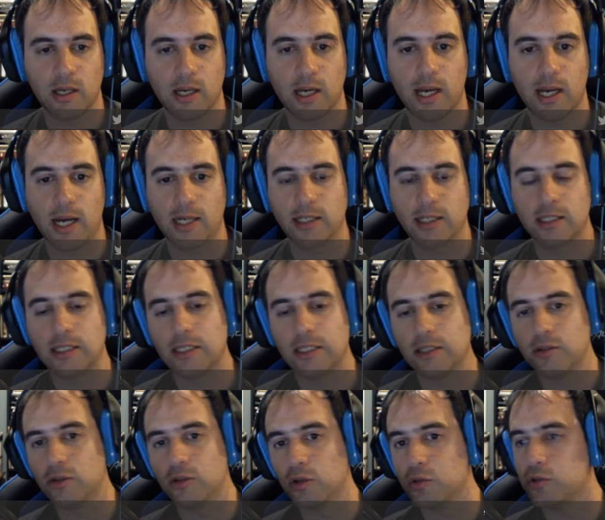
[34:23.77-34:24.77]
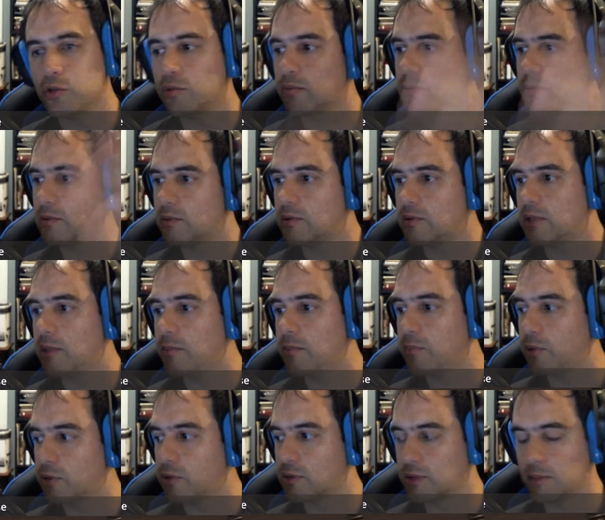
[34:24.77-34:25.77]
And in those
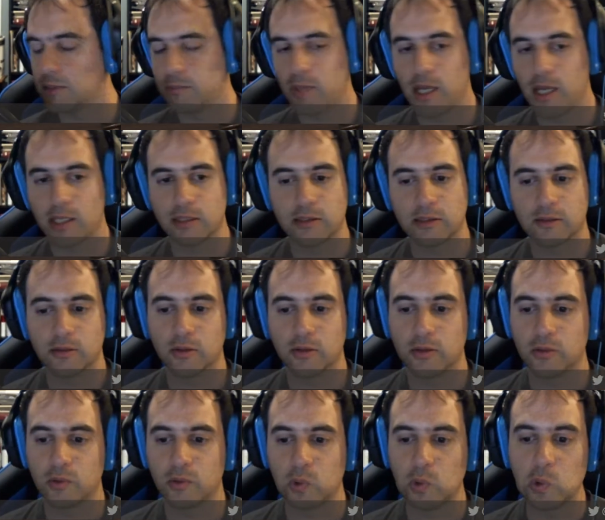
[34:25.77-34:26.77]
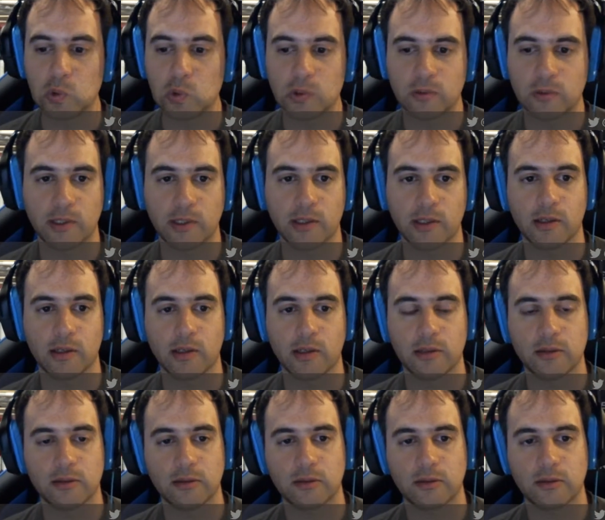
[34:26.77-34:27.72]
tempos that black is going to lose right there,